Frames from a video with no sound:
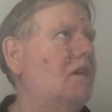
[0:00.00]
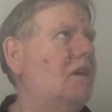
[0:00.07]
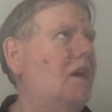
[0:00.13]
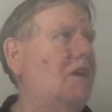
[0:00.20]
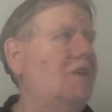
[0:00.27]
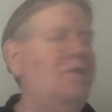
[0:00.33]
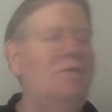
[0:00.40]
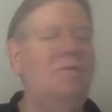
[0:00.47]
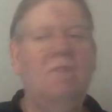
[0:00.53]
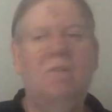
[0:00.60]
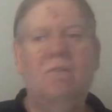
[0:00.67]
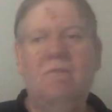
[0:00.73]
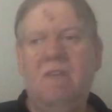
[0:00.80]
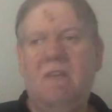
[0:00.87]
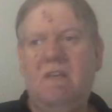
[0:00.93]
I do
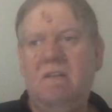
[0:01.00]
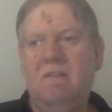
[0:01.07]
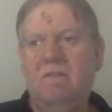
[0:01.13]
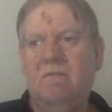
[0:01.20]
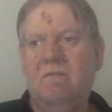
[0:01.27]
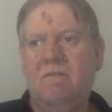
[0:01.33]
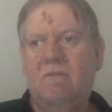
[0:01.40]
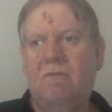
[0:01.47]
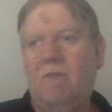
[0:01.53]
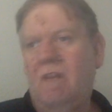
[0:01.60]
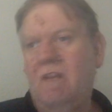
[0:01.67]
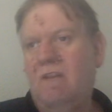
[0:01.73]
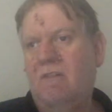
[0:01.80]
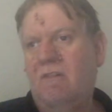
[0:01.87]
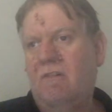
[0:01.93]
know that
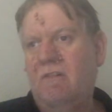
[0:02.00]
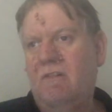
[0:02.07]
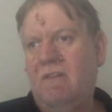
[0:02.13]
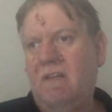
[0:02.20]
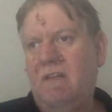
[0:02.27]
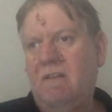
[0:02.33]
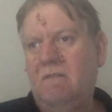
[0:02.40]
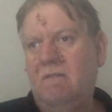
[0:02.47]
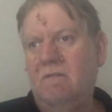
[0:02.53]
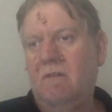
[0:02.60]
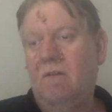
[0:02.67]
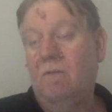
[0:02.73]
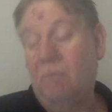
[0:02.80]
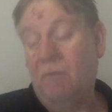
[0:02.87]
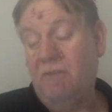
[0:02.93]
credit card debt
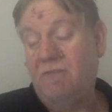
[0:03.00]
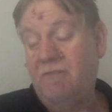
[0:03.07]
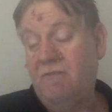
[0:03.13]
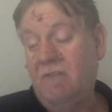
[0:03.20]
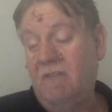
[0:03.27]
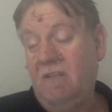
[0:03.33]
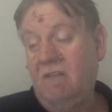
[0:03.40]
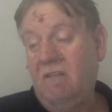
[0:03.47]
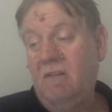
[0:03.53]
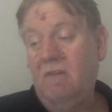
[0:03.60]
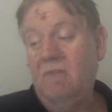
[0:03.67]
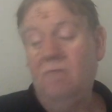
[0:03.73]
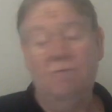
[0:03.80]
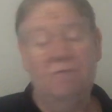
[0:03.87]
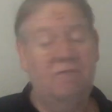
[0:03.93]
originally
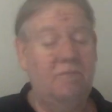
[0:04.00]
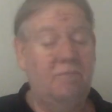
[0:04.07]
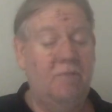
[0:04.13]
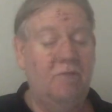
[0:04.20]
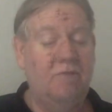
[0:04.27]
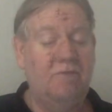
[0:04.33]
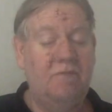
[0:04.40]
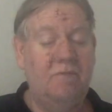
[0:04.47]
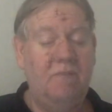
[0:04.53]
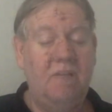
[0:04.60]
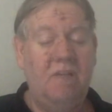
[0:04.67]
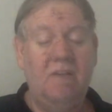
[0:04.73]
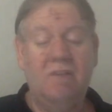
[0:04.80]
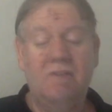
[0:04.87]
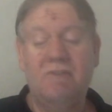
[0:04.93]
was supposed to
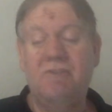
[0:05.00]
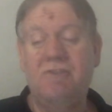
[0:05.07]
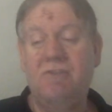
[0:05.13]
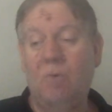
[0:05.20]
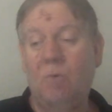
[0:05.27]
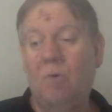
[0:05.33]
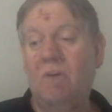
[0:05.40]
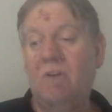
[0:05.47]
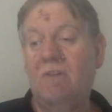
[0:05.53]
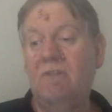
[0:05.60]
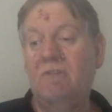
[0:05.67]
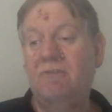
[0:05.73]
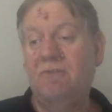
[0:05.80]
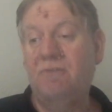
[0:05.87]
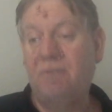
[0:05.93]
be a
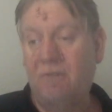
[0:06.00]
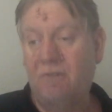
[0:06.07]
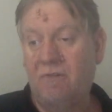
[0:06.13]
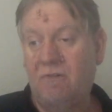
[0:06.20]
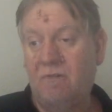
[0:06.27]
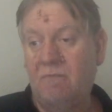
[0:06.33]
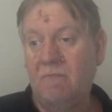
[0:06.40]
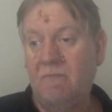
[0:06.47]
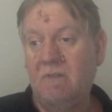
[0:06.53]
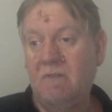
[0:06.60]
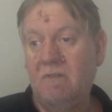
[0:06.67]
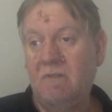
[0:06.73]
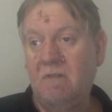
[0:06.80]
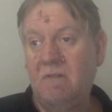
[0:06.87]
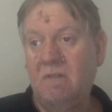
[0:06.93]
short-term
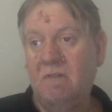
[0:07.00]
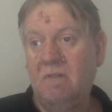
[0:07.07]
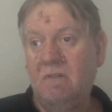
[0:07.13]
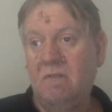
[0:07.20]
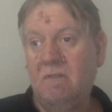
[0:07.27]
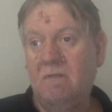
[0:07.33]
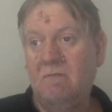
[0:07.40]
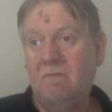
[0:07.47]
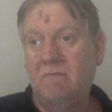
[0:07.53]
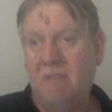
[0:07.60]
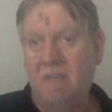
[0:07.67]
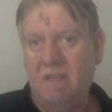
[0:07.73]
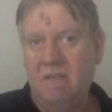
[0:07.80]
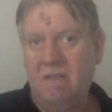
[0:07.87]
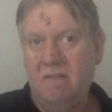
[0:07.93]

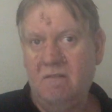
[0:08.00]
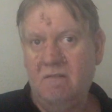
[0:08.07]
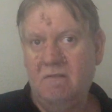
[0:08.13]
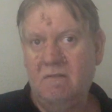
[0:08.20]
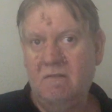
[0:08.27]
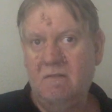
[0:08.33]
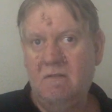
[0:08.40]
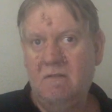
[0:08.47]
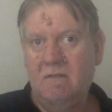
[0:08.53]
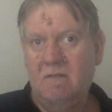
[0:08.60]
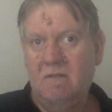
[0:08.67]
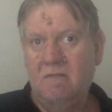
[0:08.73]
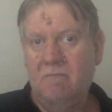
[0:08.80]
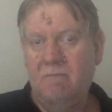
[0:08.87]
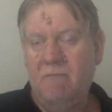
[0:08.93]
thing,
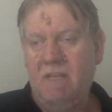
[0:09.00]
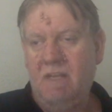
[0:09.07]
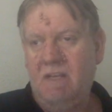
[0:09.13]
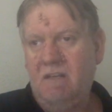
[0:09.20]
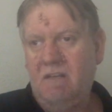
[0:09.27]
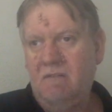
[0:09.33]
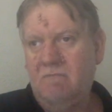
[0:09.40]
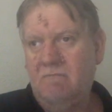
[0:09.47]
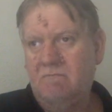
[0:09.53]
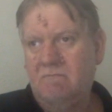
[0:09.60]
meaning